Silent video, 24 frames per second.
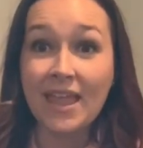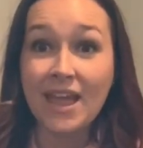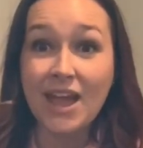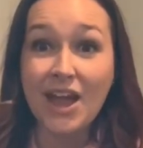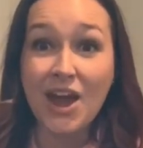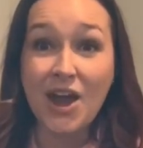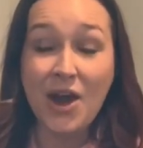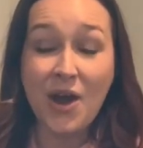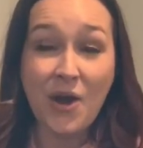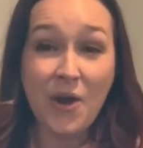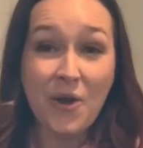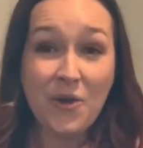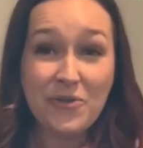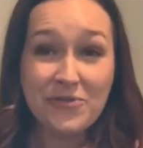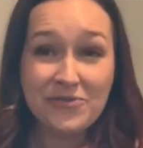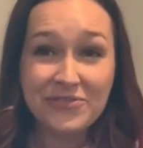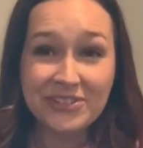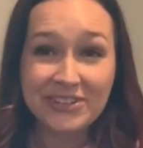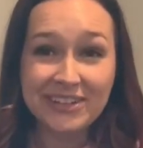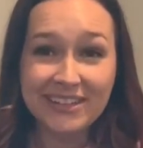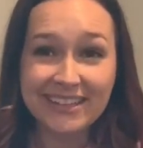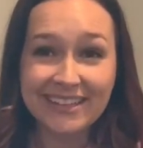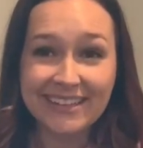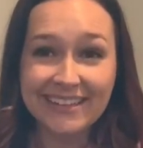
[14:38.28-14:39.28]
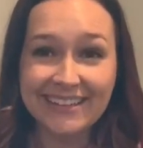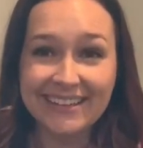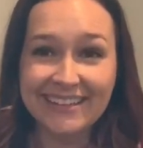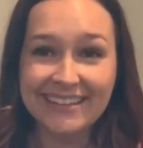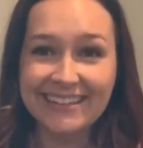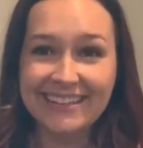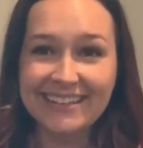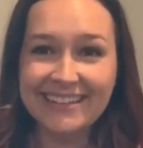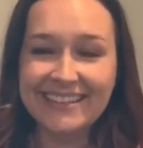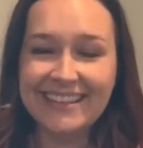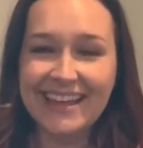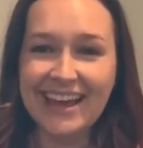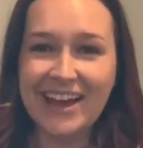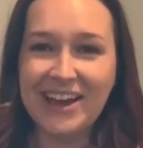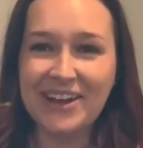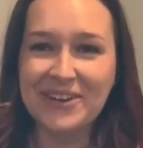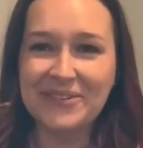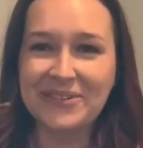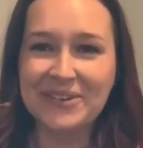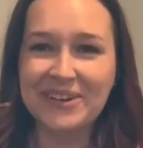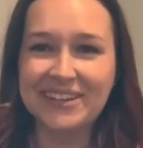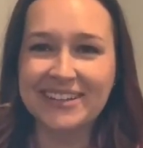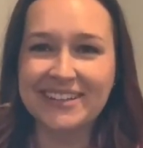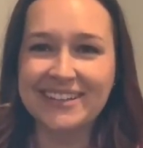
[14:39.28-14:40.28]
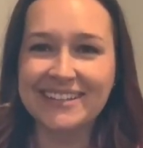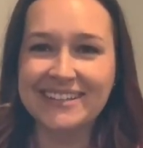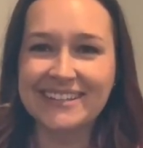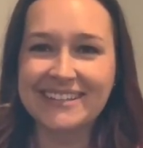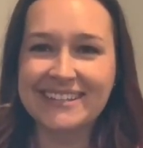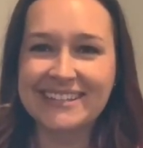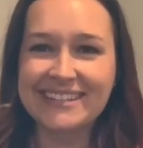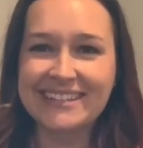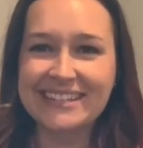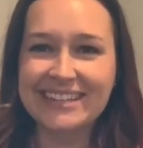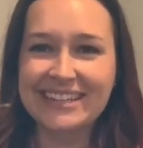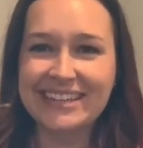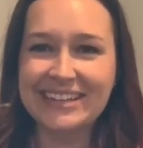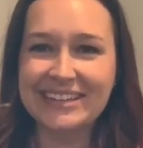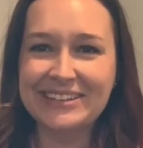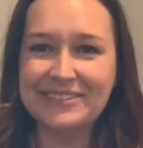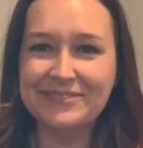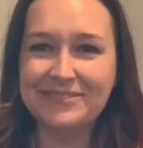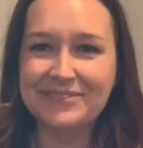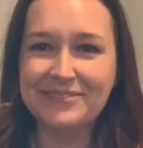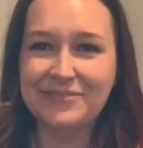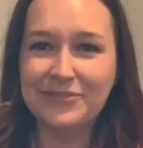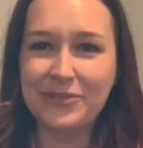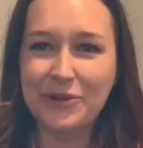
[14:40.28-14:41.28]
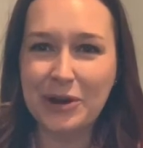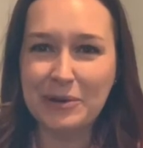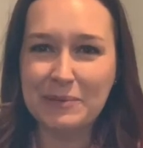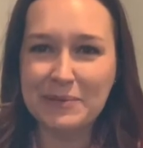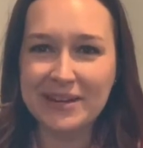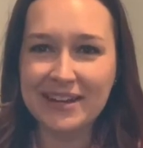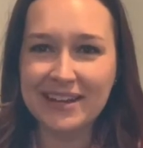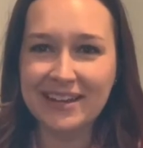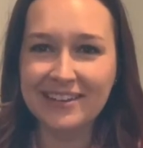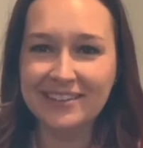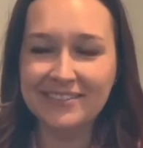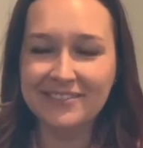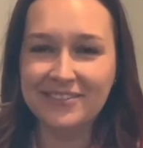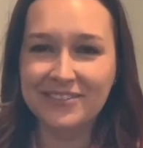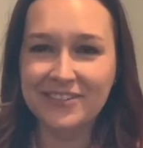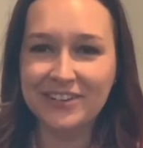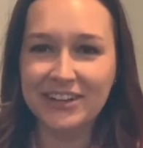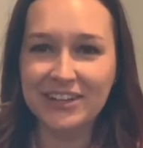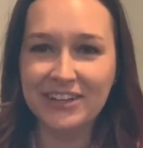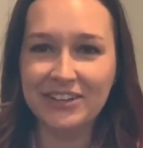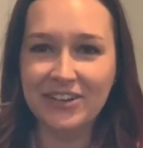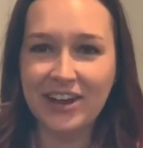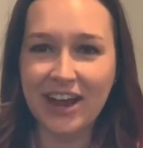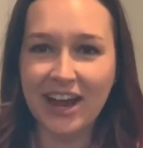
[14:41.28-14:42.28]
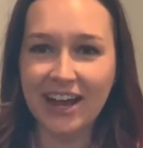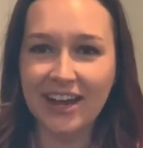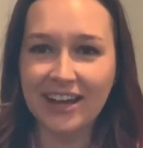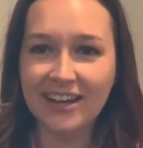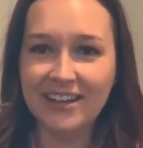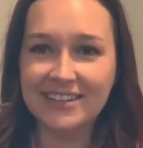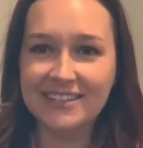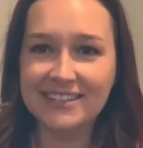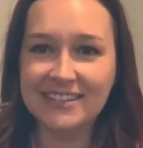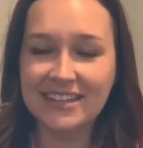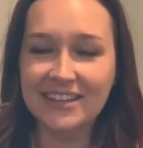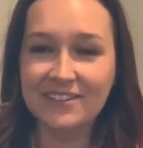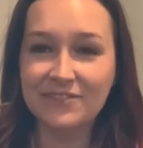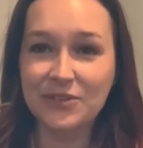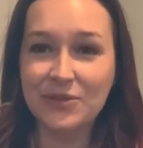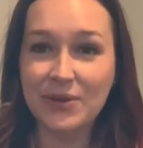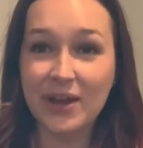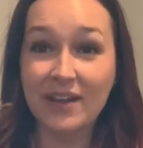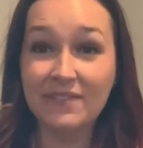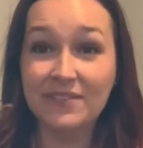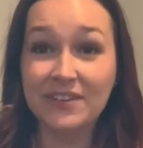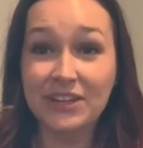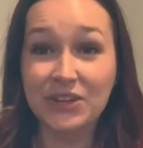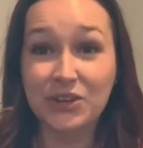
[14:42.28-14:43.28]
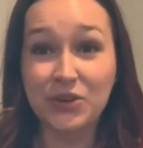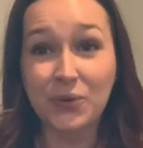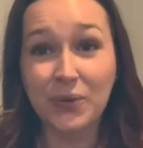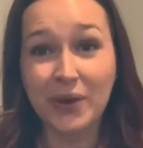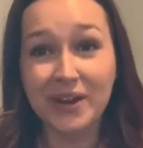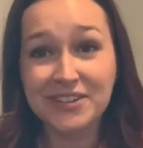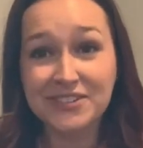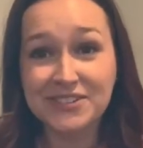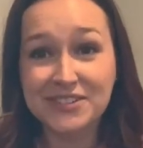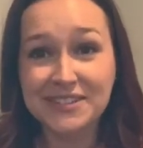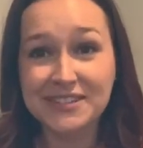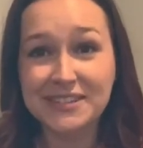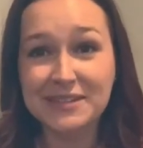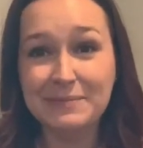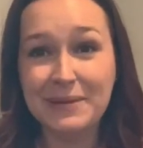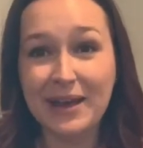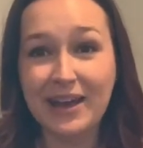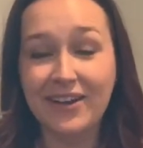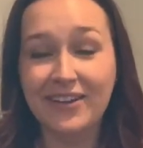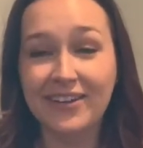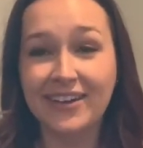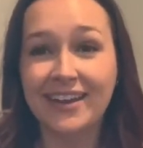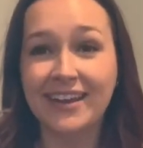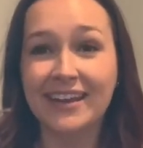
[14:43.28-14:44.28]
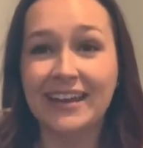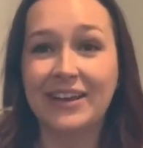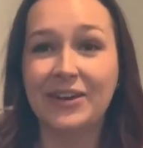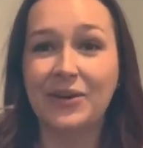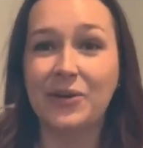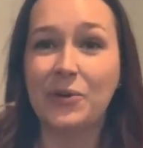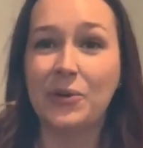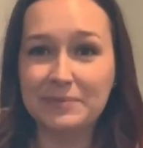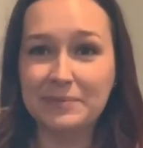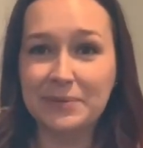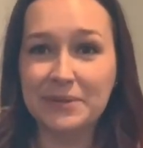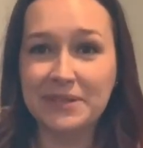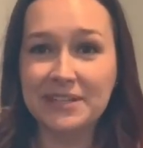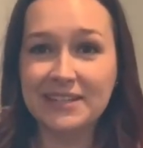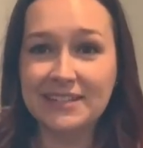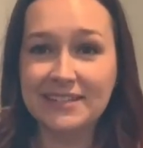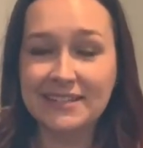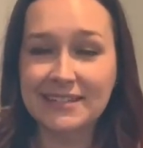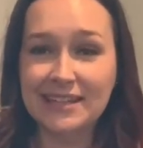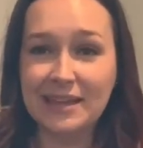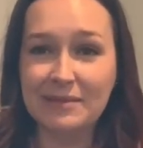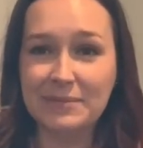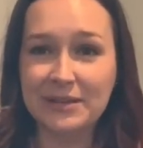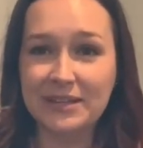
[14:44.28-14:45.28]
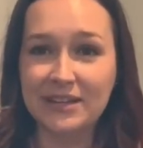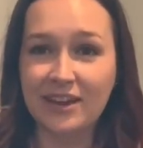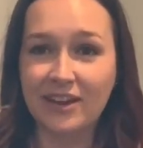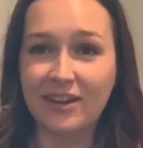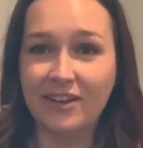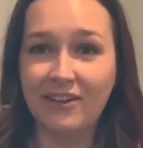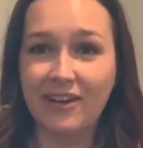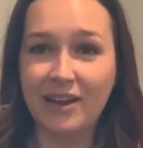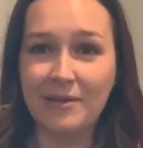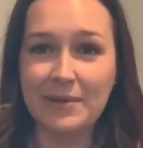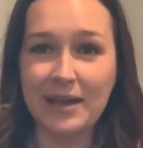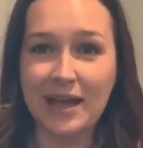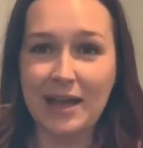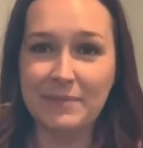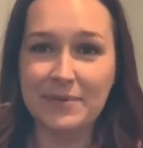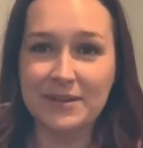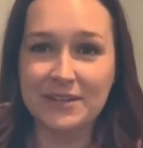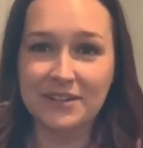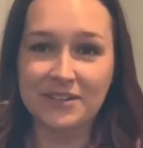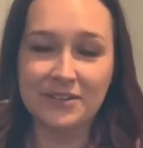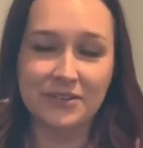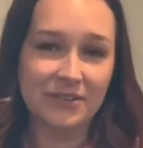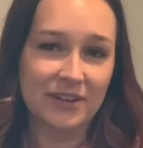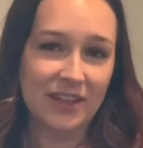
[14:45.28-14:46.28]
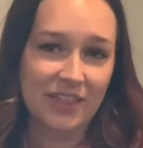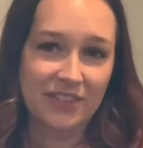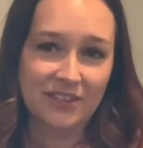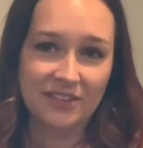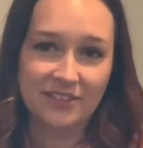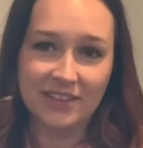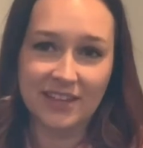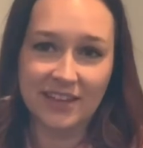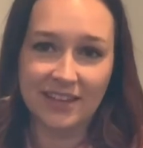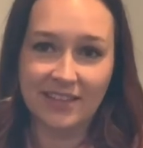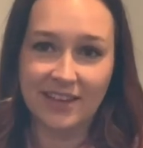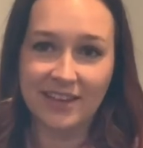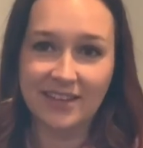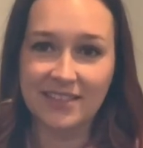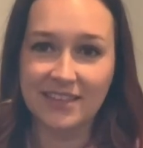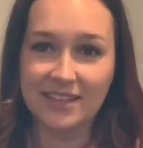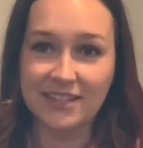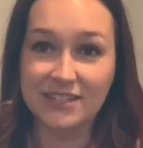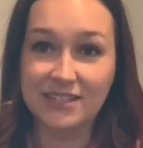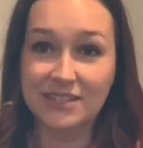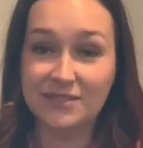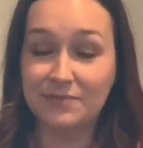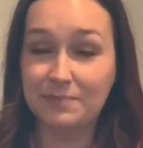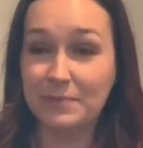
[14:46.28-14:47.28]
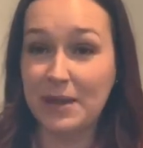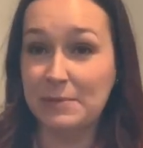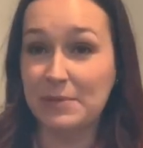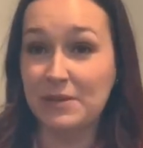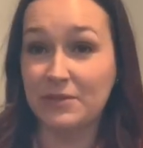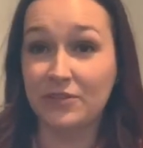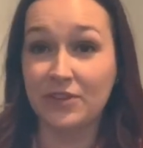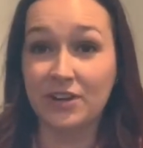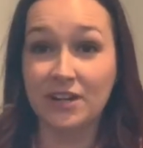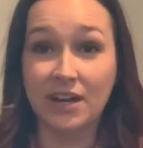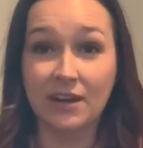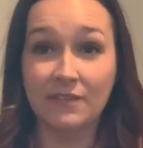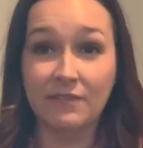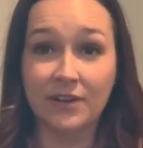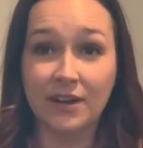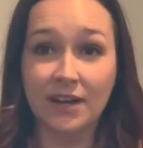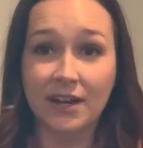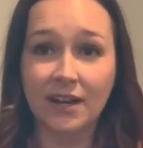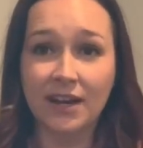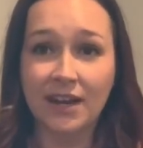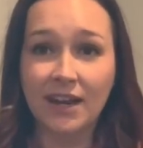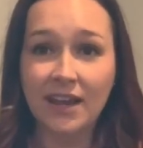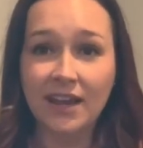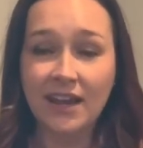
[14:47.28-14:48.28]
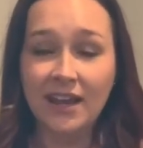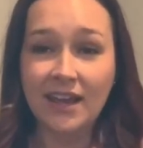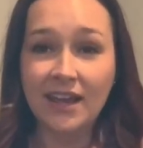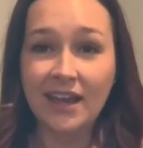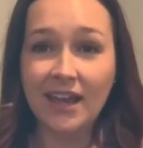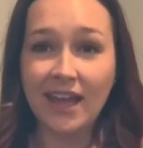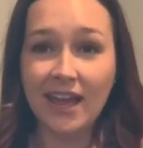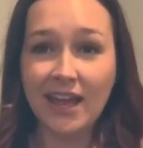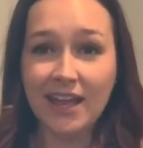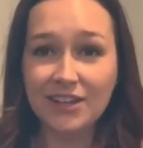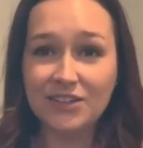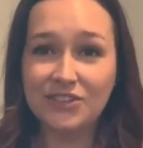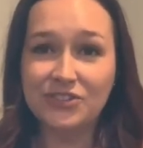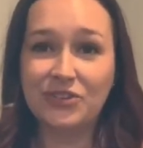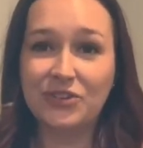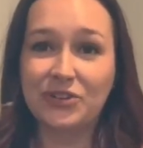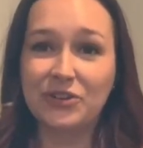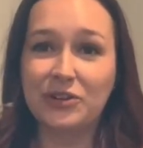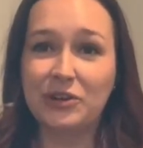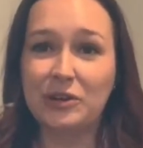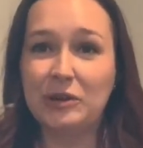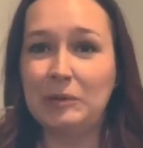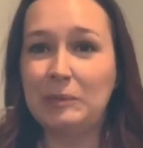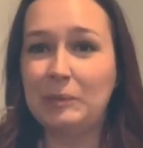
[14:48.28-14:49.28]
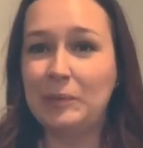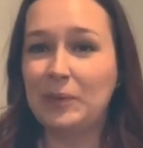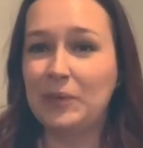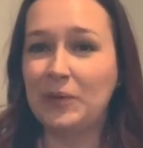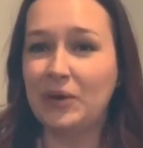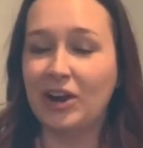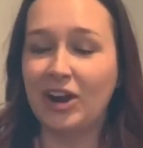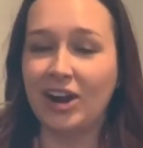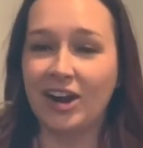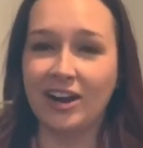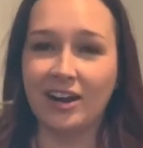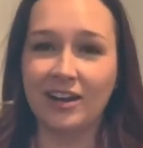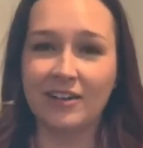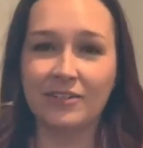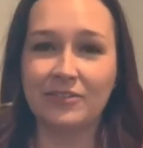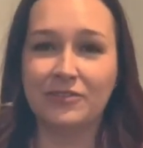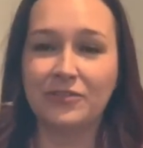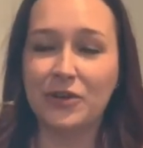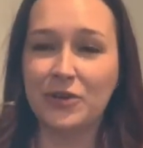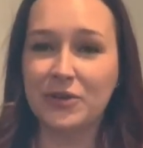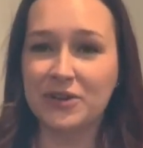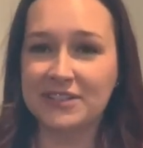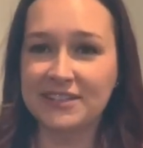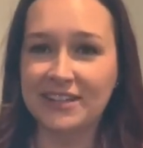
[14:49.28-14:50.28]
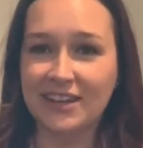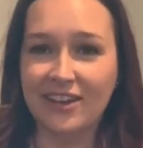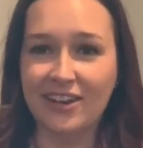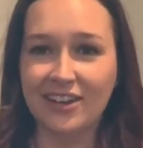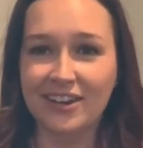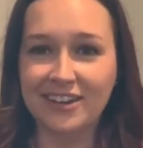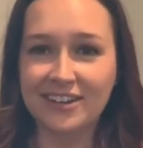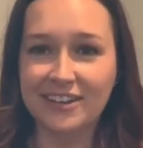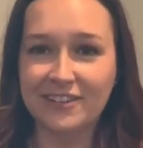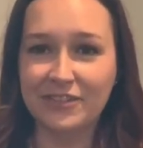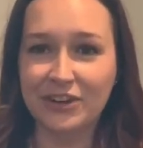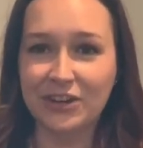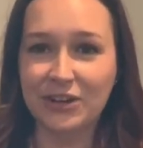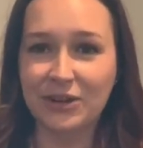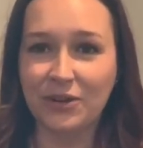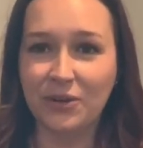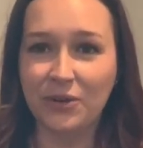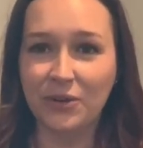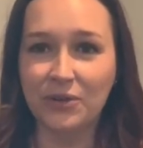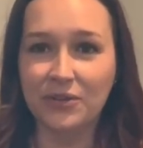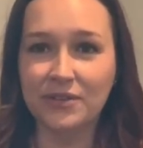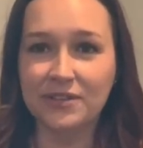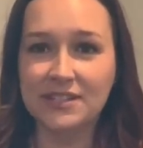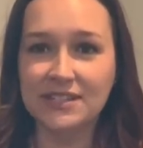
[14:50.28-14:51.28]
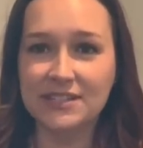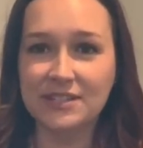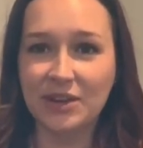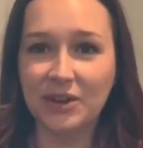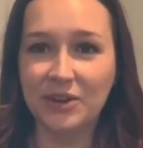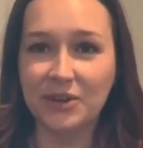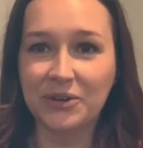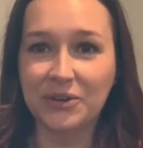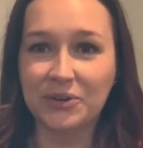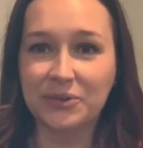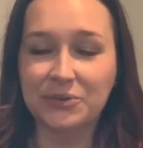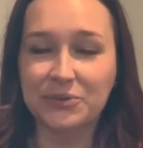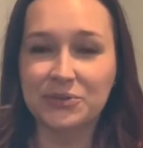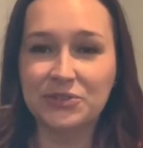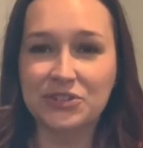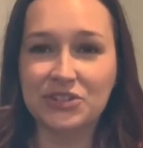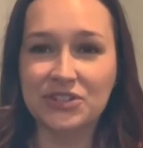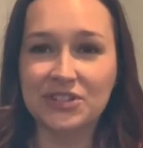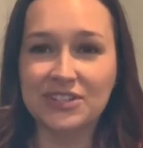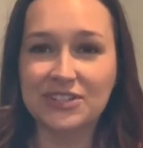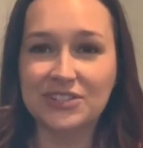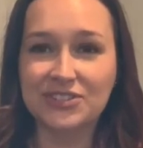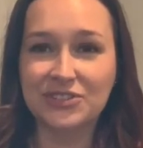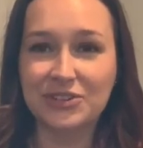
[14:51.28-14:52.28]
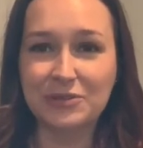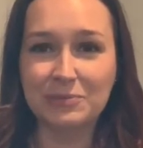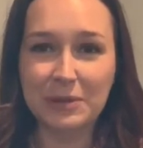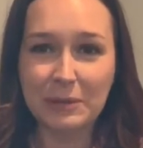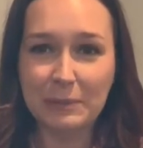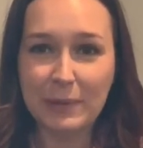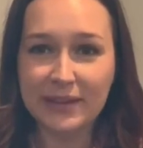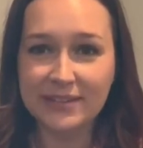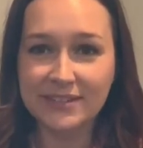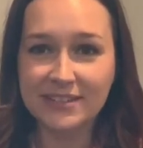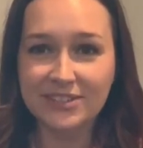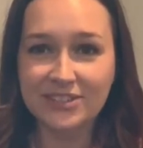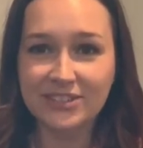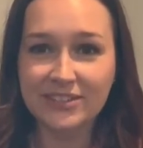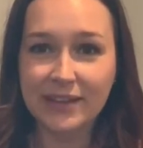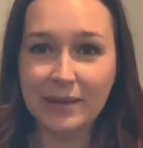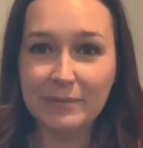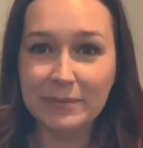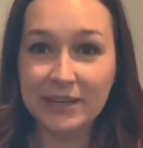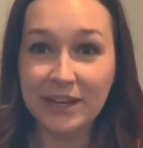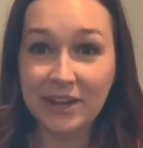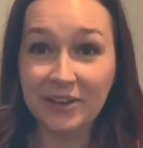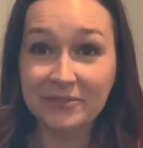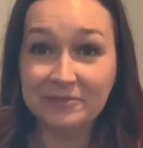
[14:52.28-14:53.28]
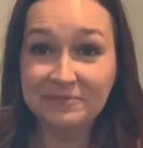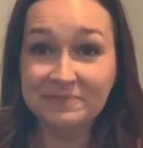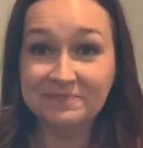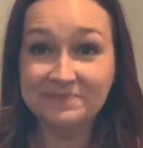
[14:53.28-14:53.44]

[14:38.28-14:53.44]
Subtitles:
hopefully that was informative for you guys. And if you have any questions about it, or please let me know. I'm happy to do another thing like this, maybe for a different age group or focusing on a different goal. So just shoot me a message and let me know.